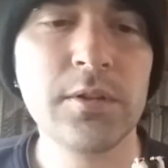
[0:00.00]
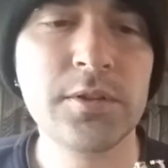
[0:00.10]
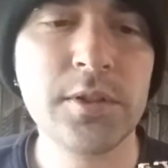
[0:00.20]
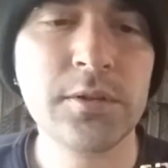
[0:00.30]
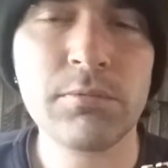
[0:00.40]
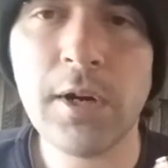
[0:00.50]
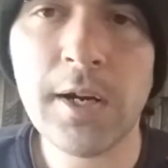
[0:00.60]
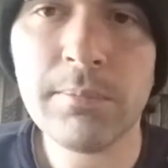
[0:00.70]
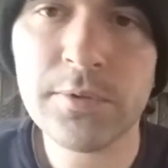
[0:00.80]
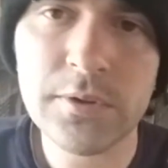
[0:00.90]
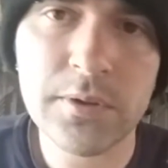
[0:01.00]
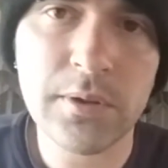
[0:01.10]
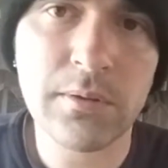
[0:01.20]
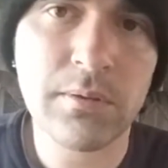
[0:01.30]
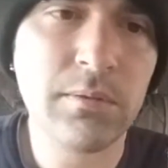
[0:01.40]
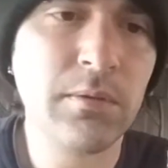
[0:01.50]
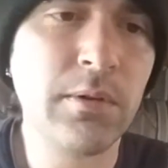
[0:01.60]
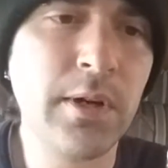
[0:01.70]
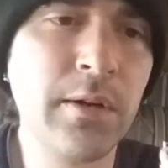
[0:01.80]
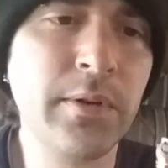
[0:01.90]
6 wraps
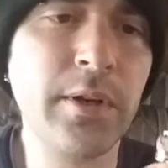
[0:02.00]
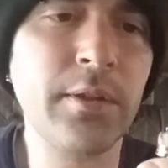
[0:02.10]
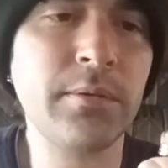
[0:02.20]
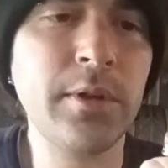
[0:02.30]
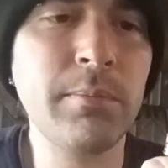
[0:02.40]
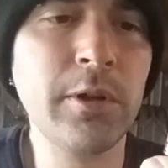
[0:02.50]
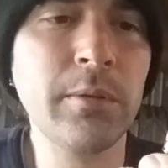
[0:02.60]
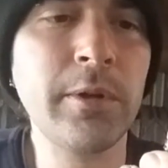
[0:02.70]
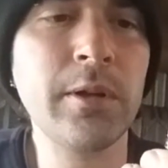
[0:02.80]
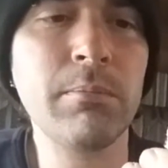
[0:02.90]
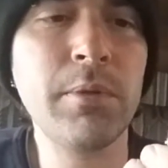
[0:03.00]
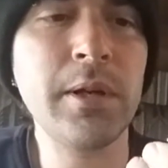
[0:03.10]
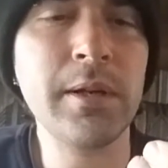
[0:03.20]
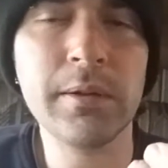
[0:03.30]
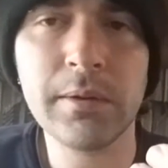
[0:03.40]
around a 3mm bit,